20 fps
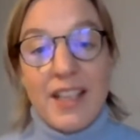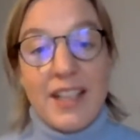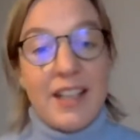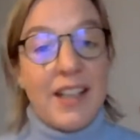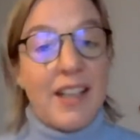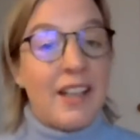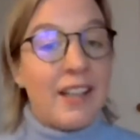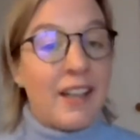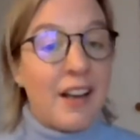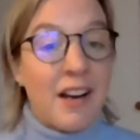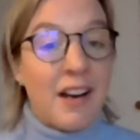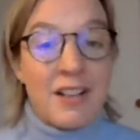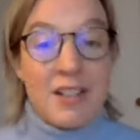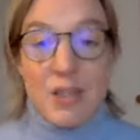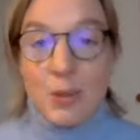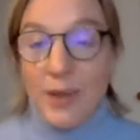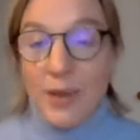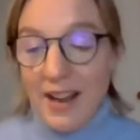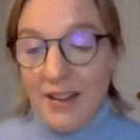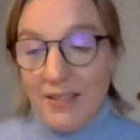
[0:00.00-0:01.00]
In
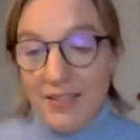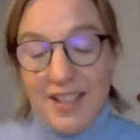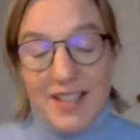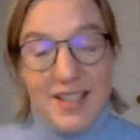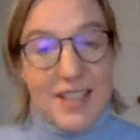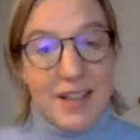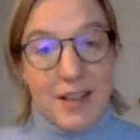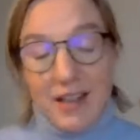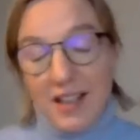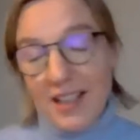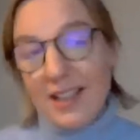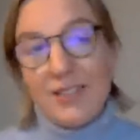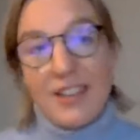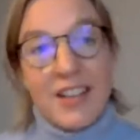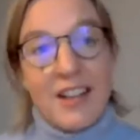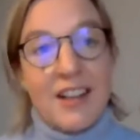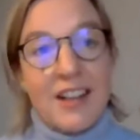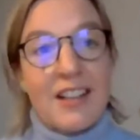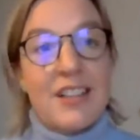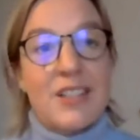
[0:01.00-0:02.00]
Ireland, we have this, I live
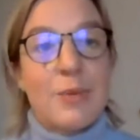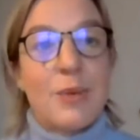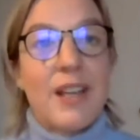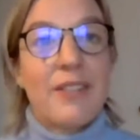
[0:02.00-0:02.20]
in Ireland,